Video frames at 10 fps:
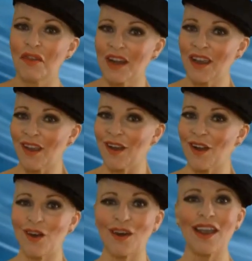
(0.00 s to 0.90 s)
Funny,
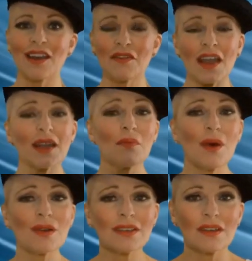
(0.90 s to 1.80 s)
creative, and
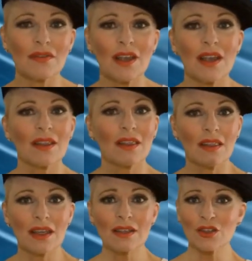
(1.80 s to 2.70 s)
impulsive.
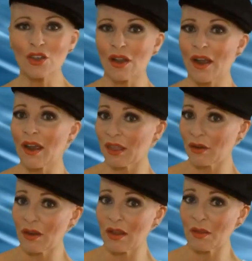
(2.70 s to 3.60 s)
This July
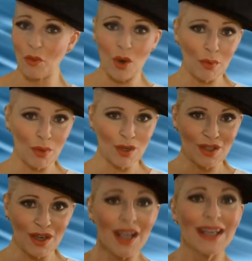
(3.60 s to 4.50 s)
30th born
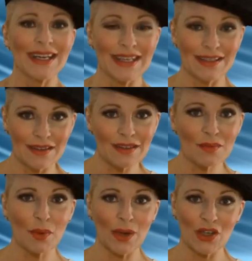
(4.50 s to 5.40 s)
person needs
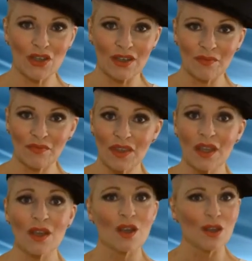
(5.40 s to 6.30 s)
inspiration.
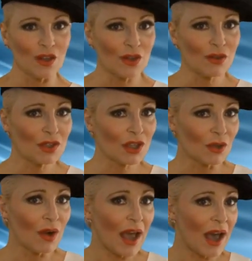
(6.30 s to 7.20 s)
You
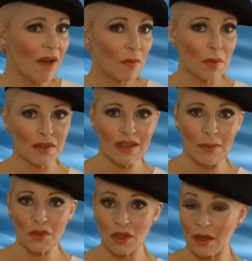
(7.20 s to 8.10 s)
do have a
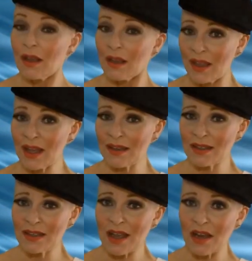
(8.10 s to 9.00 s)
perception that
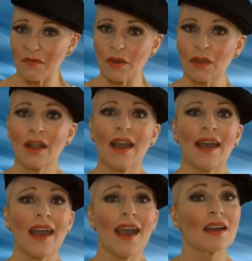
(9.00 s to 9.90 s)
is insightful,
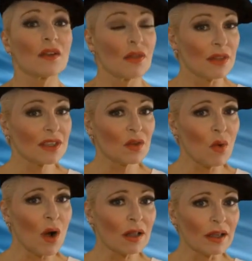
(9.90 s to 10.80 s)
and this
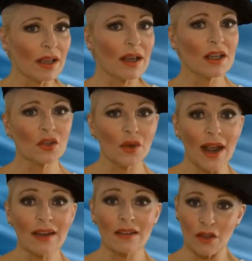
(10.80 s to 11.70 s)
quality
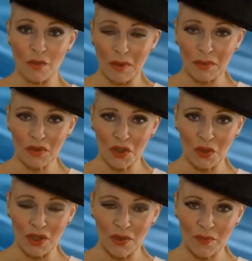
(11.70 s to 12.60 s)
attracts other people
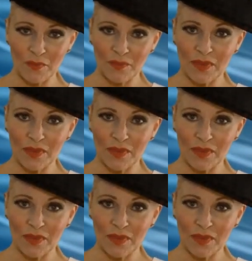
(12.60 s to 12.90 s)
to you.